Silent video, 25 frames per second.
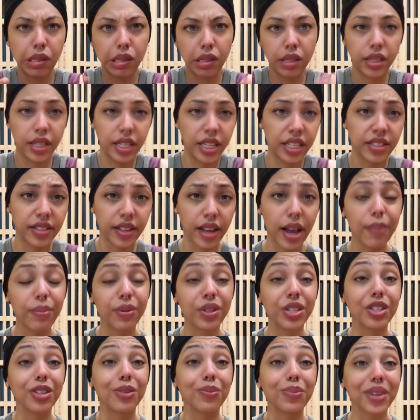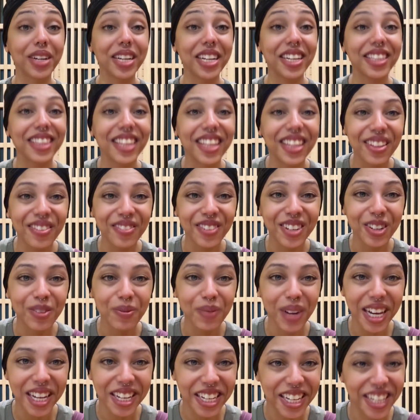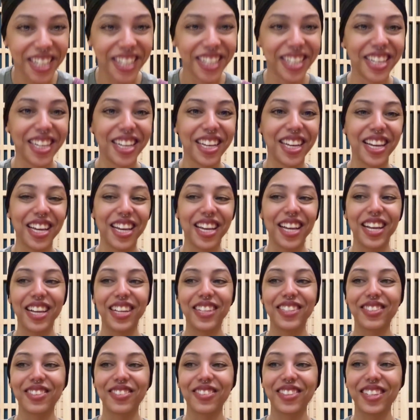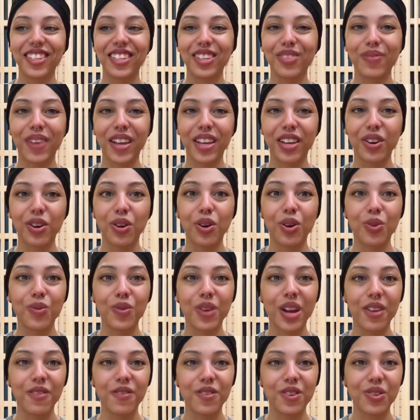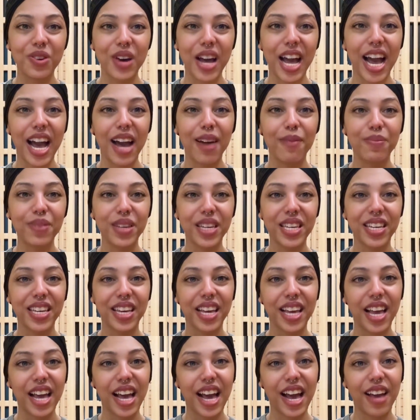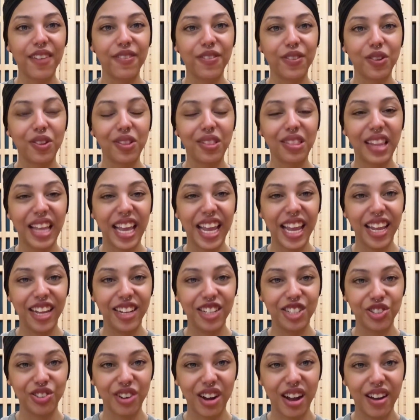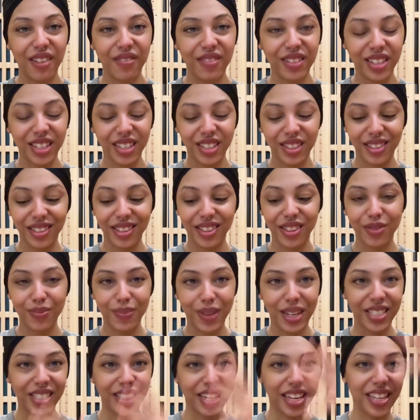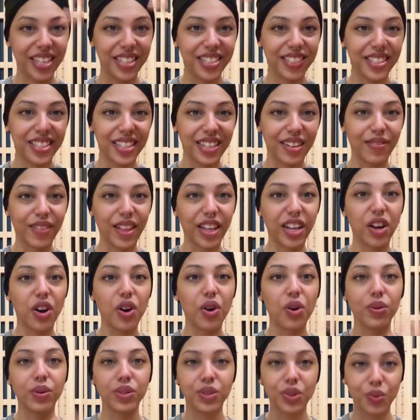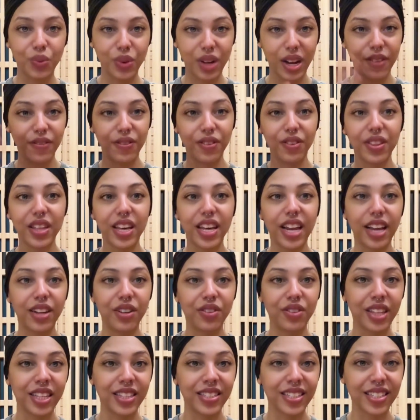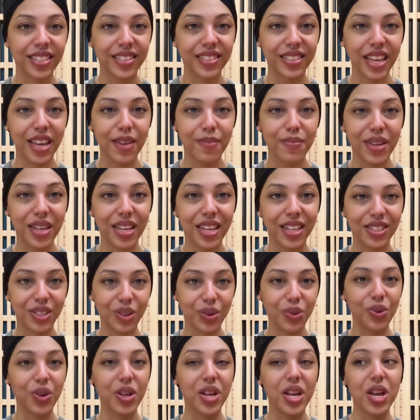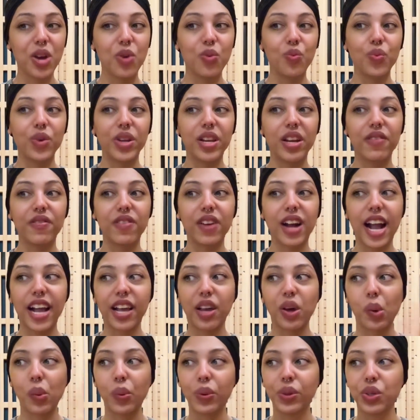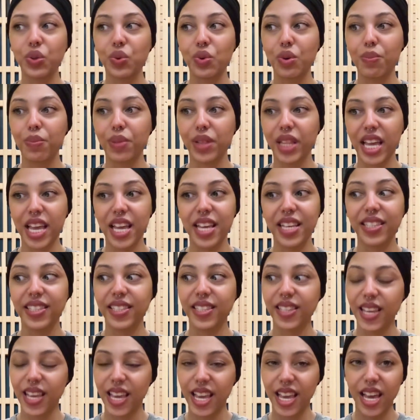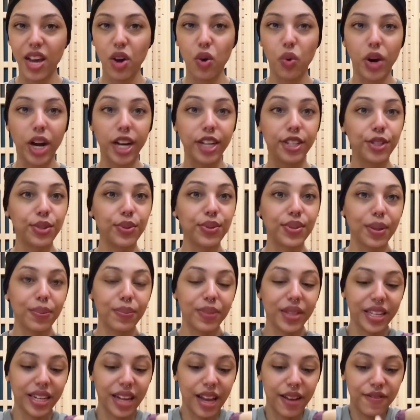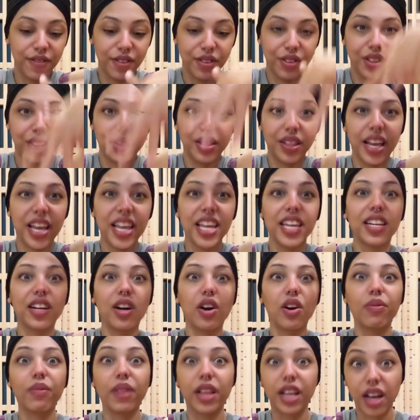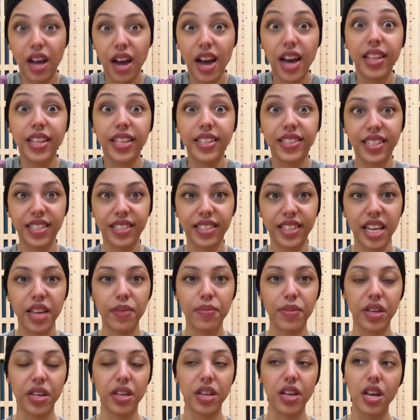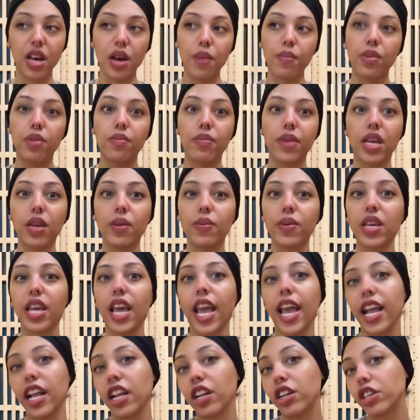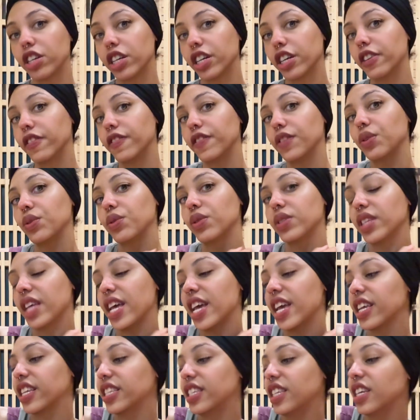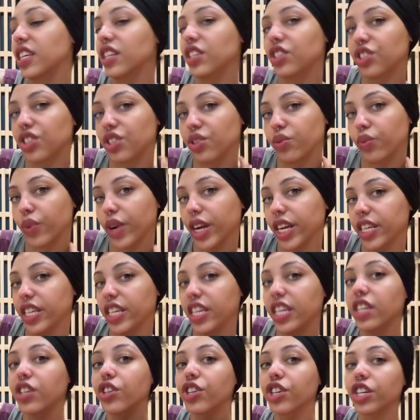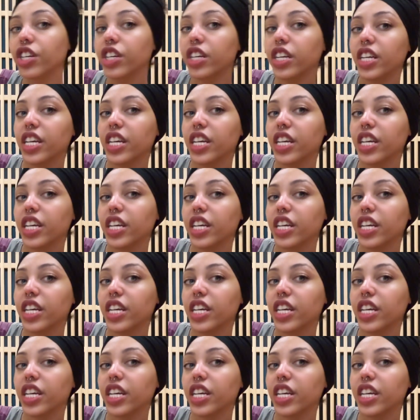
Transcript: things that happen in your brain. They live in your body. And so then you might go, oh, when I feel happy, I feel light traveling through my chest. And I'm like, oh, so when I feel that, I know that's excitement. And so whenever I go into a place or I do something, I feel the light, I'm like, that's excitement. But maybe anger feels like tension right here.